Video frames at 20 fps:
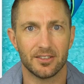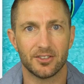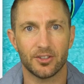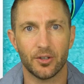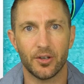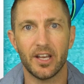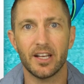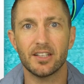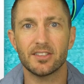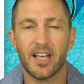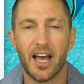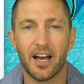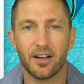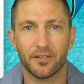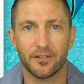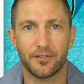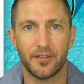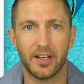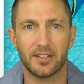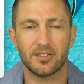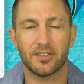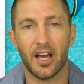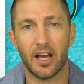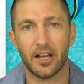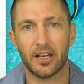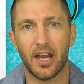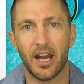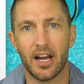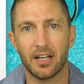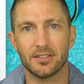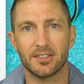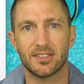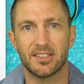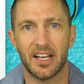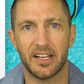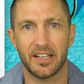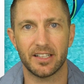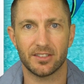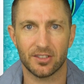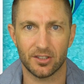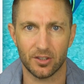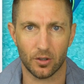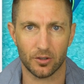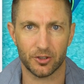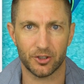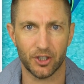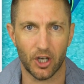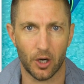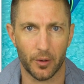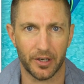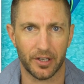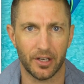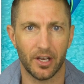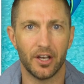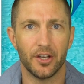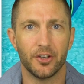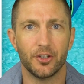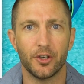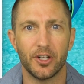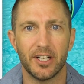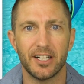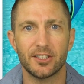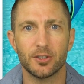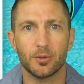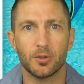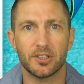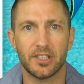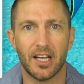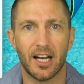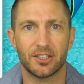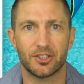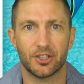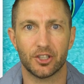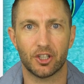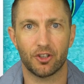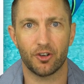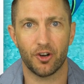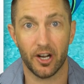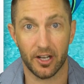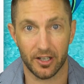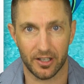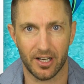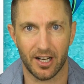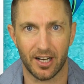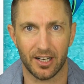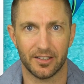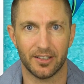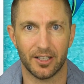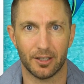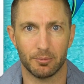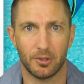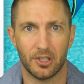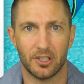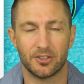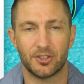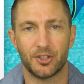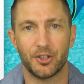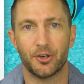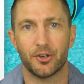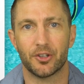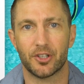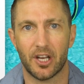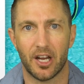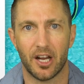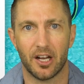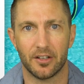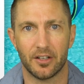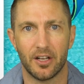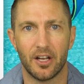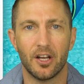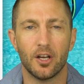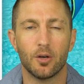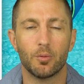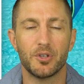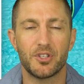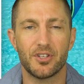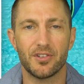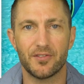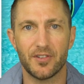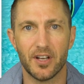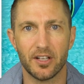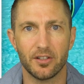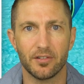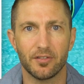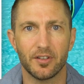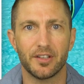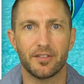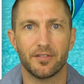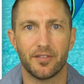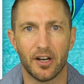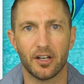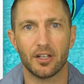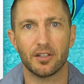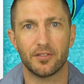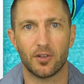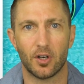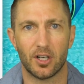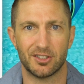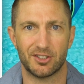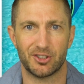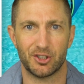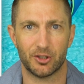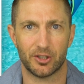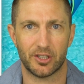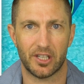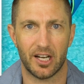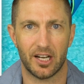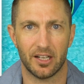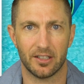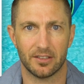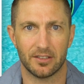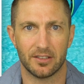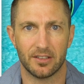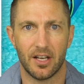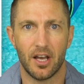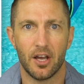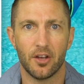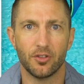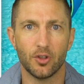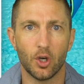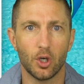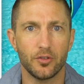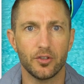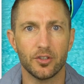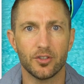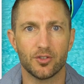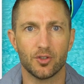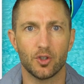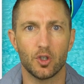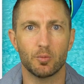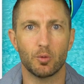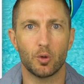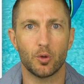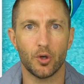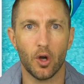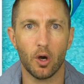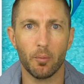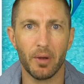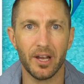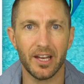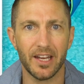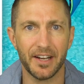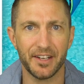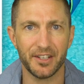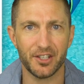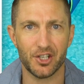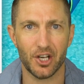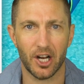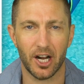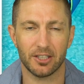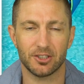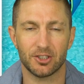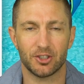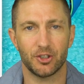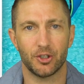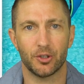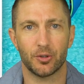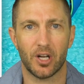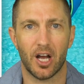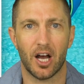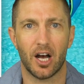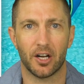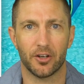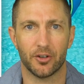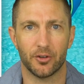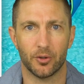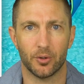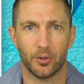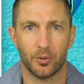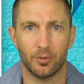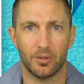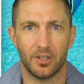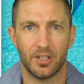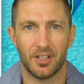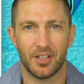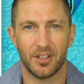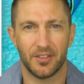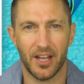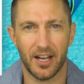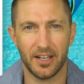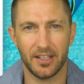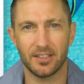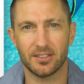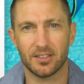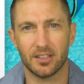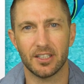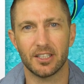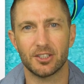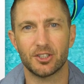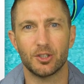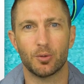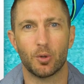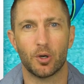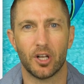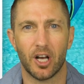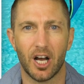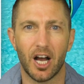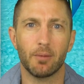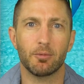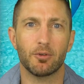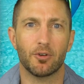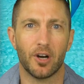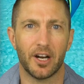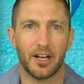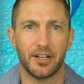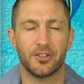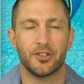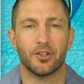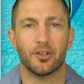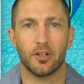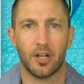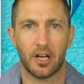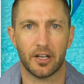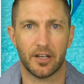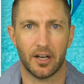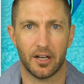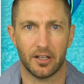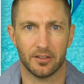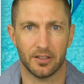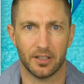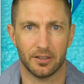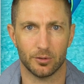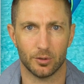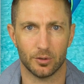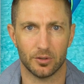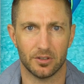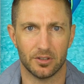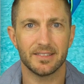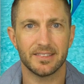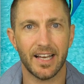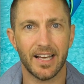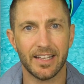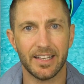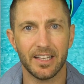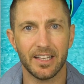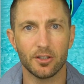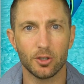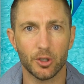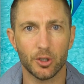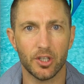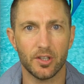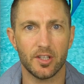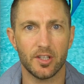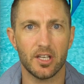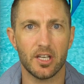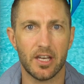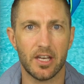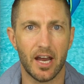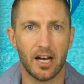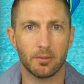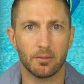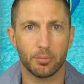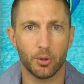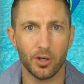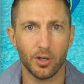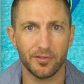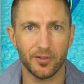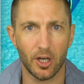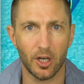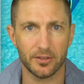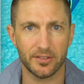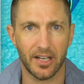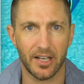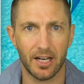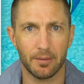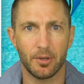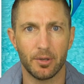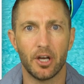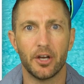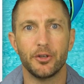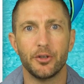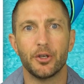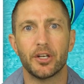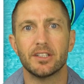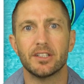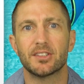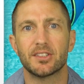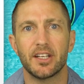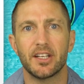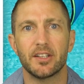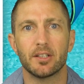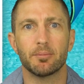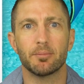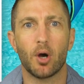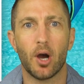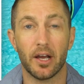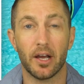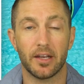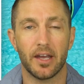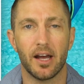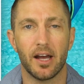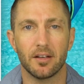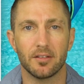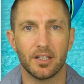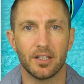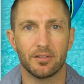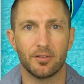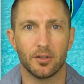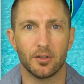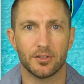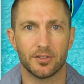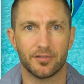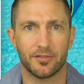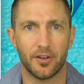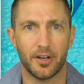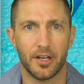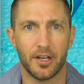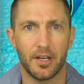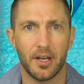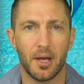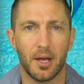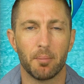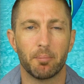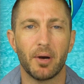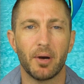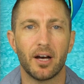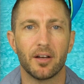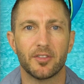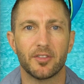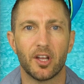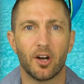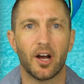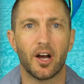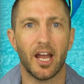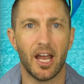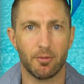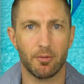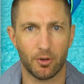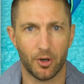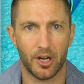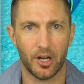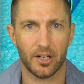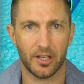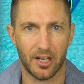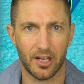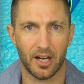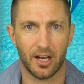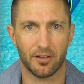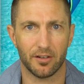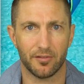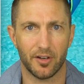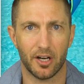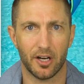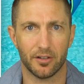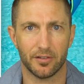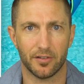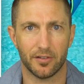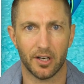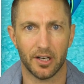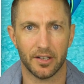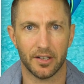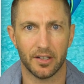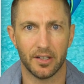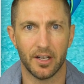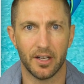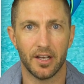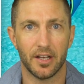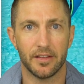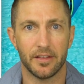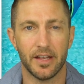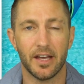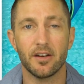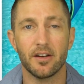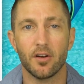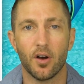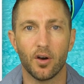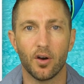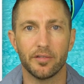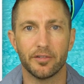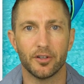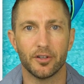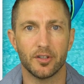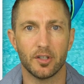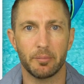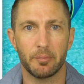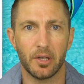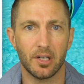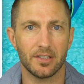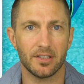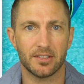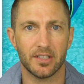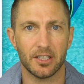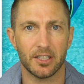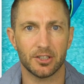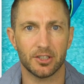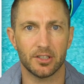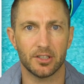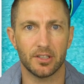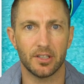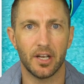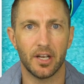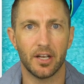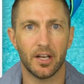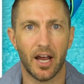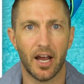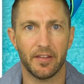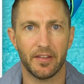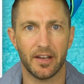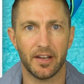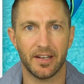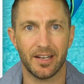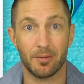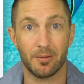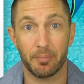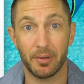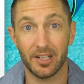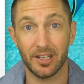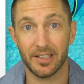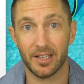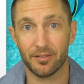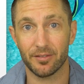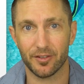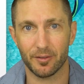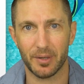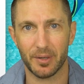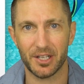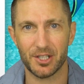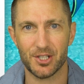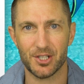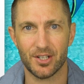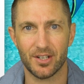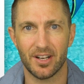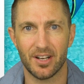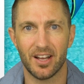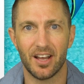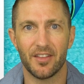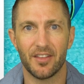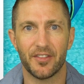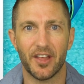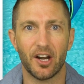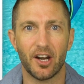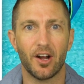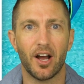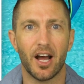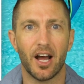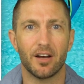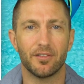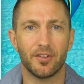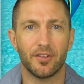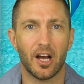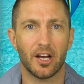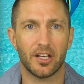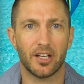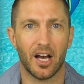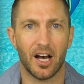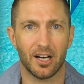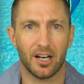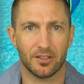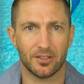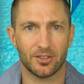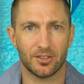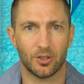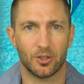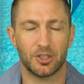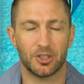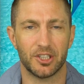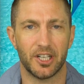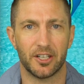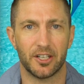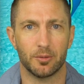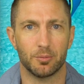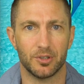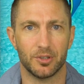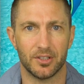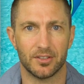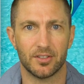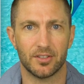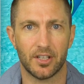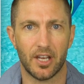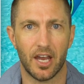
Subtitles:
So here's how to fix account settings not showing. You need to attach a credit card number to your account, which effectively verifies your account. Note that Zoom will not make any charge to your card at all. That is, unless you want to upgrade your account level. Taking a look at the account profile tab, you can see that my account level is free, but that I am credit card verified. Then over in the billing section, and then in billing information, that I have a card associated with this